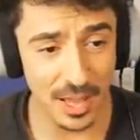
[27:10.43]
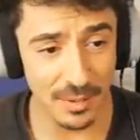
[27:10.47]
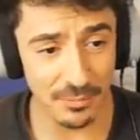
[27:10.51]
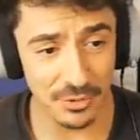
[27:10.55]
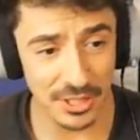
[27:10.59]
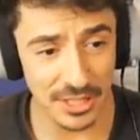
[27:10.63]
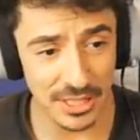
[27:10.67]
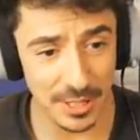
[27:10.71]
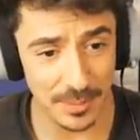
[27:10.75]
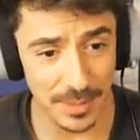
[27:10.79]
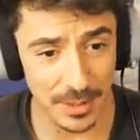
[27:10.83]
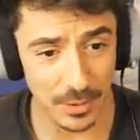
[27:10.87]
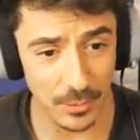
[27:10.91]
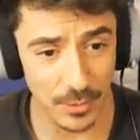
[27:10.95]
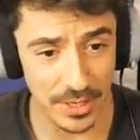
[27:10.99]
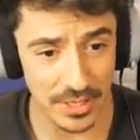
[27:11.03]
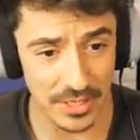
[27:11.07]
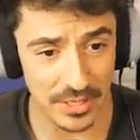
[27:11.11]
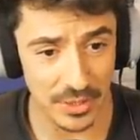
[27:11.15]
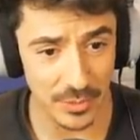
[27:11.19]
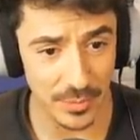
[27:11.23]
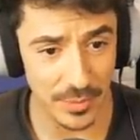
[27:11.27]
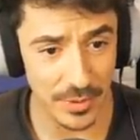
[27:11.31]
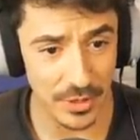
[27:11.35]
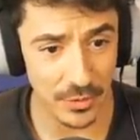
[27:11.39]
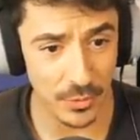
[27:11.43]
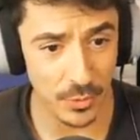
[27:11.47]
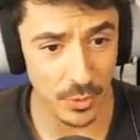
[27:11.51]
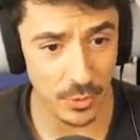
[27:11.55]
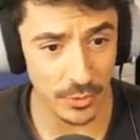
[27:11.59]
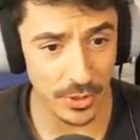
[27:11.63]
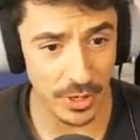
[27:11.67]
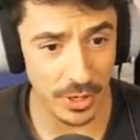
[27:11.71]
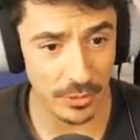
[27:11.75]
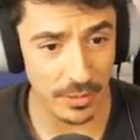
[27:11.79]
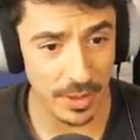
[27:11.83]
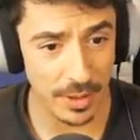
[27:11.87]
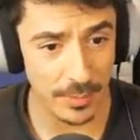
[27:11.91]
I'm just a big weirdo, but you all
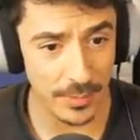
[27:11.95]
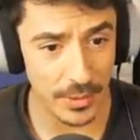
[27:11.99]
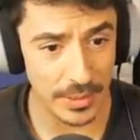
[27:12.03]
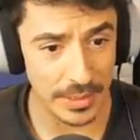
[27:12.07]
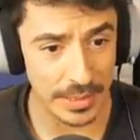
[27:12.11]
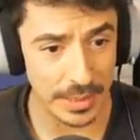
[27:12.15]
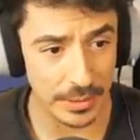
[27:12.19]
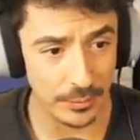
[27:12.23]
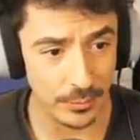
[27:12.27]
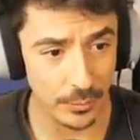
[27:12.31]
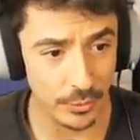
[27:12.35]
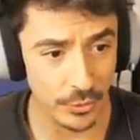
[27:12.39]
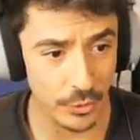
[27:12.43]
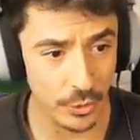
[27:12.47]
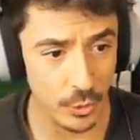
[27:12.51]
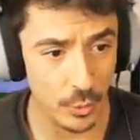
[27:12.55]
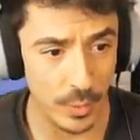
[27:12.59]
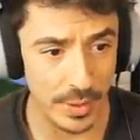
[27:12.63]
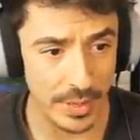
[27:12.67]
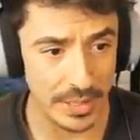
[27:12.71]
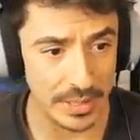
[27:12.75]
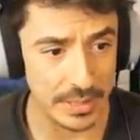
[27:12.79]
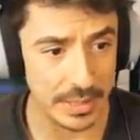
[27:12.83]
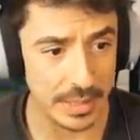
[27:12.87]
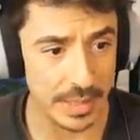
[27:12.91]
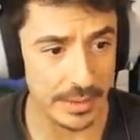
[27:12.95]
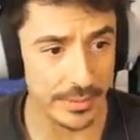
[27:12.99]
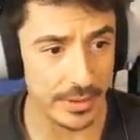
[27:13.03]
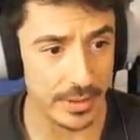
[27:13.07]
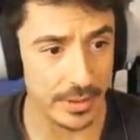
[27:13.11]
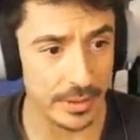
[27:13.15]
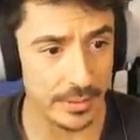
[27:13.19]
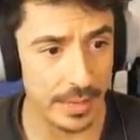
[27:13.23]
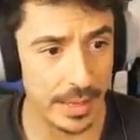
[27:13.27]
know that by now. We're all weird together.